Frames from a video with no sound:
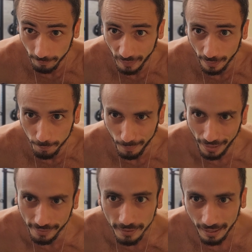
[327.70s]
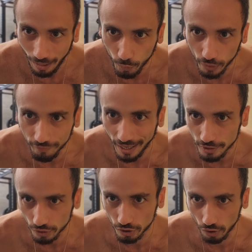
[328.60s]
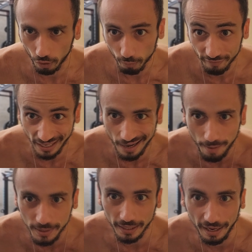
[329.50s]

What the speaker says: keep that in mind. I would advise to start with dynamic